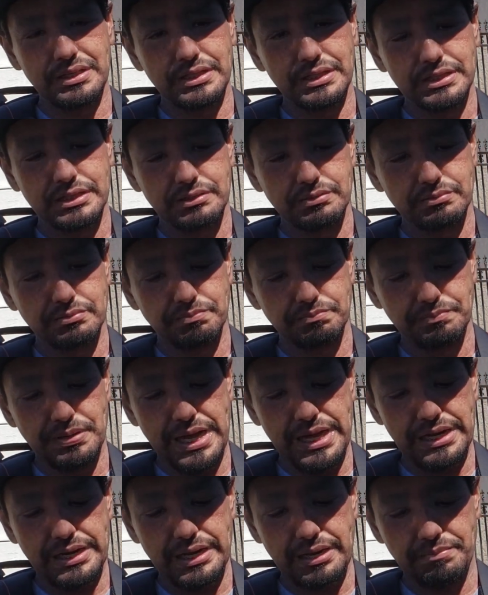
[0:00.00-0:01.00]
This
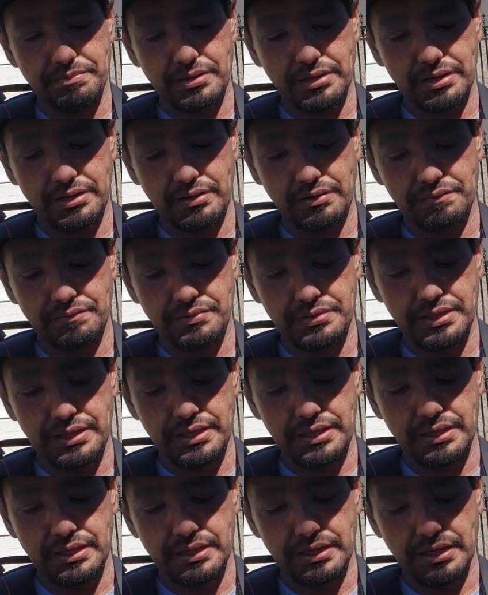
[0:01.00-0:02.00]
pandemic of
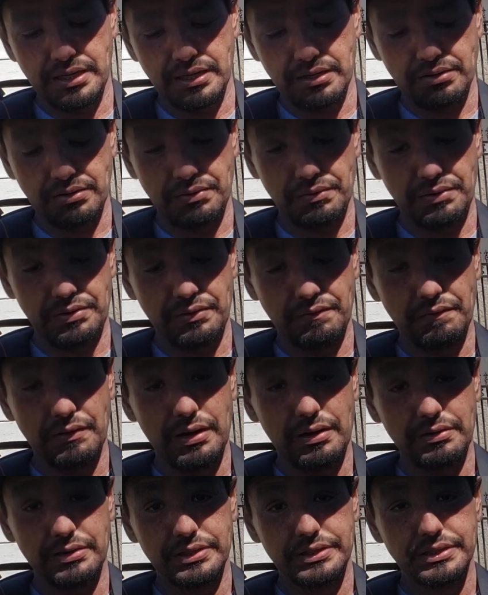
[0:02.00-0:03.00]
the
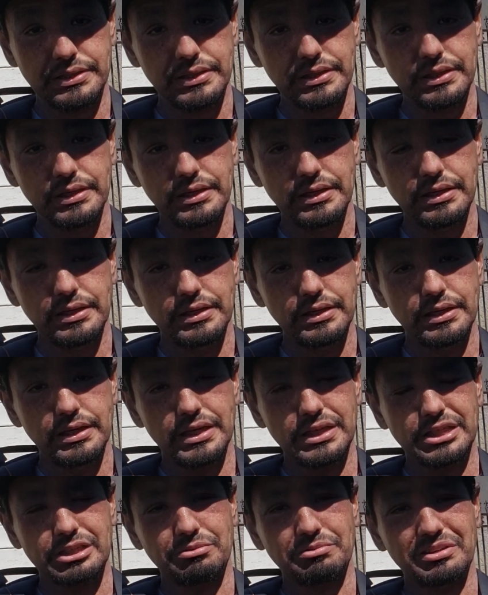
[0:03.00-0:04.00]
coronavirus,
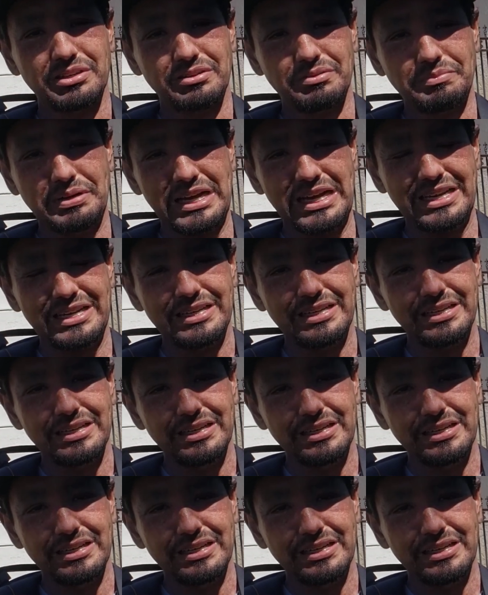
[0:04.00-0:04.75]
it's real, man.